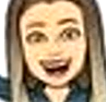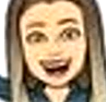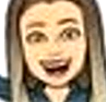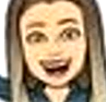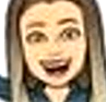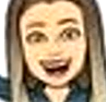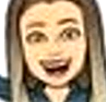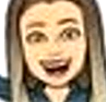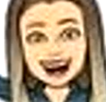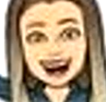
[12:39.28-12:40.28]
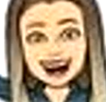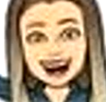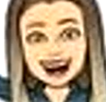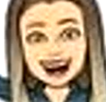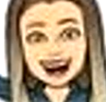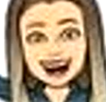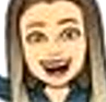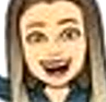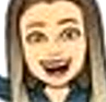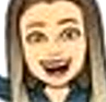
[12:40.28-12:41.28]

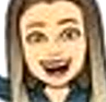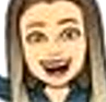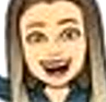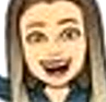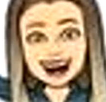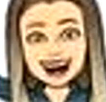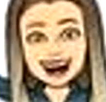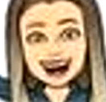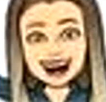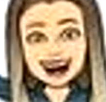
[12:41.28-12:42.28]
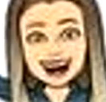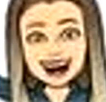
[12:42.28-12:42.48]
No words are spoken by the person on screen.